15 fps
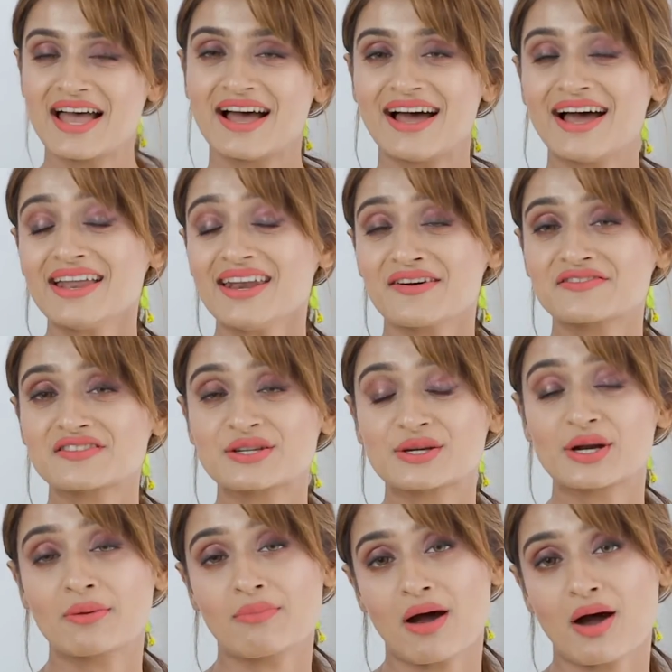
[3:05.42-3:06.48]
And after
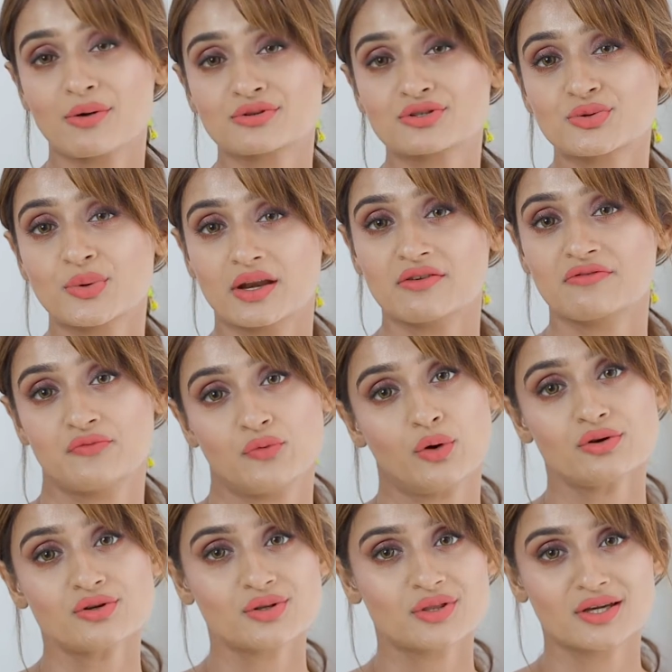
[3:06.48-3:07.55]
about
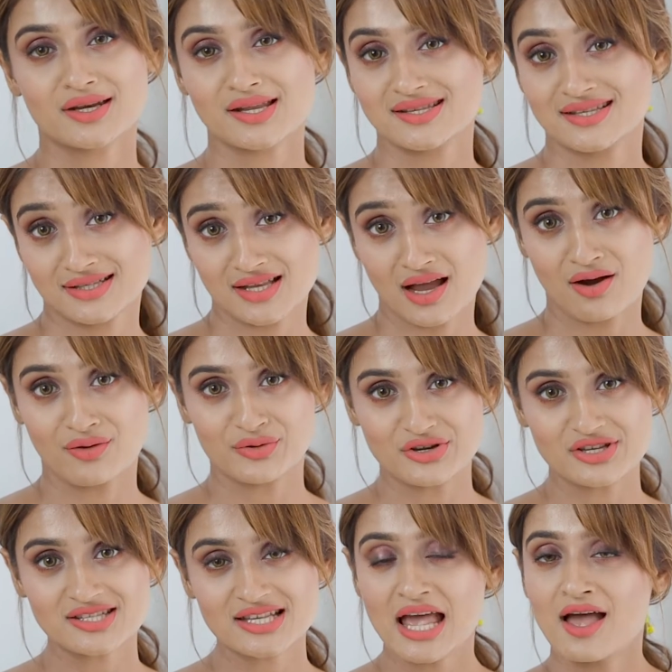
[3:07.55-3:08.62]
24 to 36
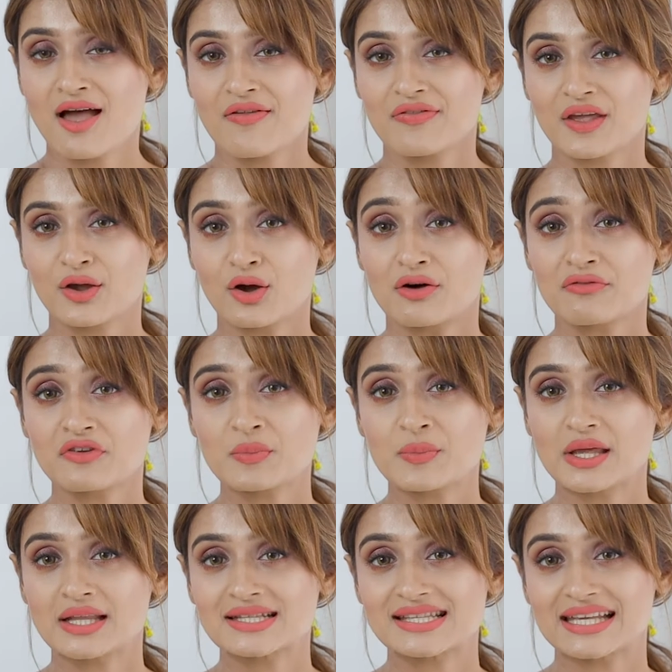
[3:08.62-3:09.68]
hours, the coffee
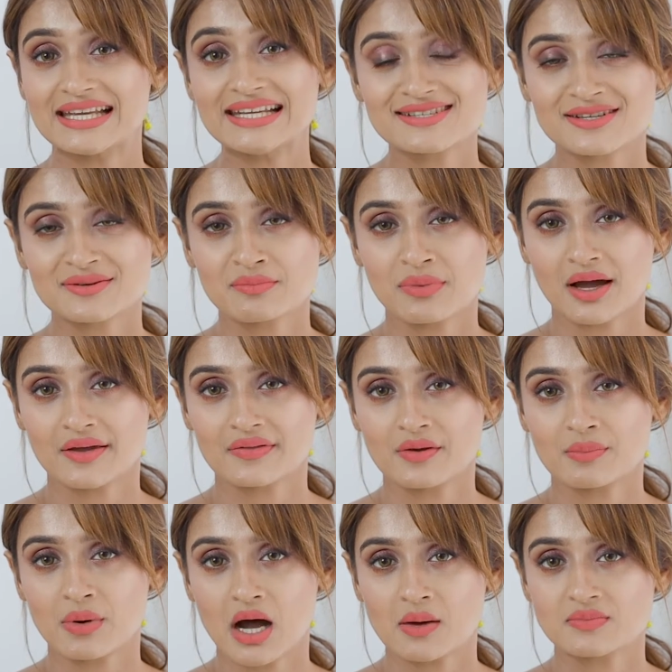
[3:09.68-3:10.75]
beans eaten by the
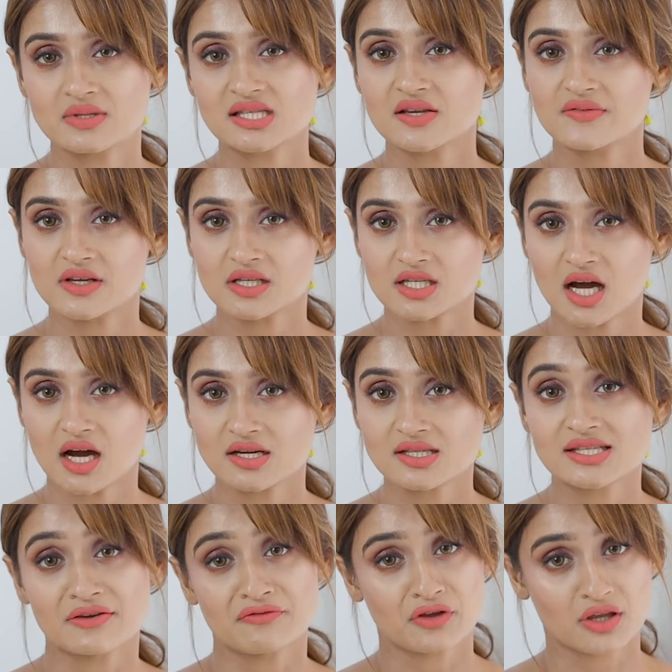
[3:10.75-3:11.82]
palm civet are
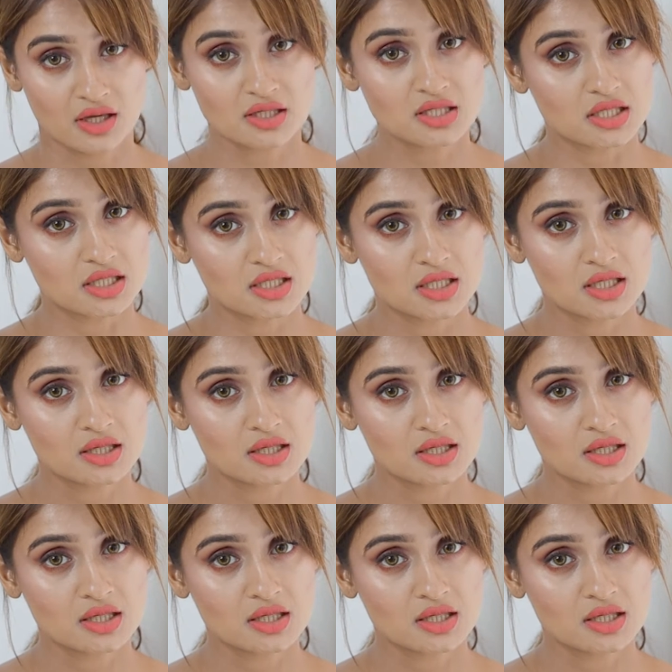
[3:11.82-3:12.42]
defecated.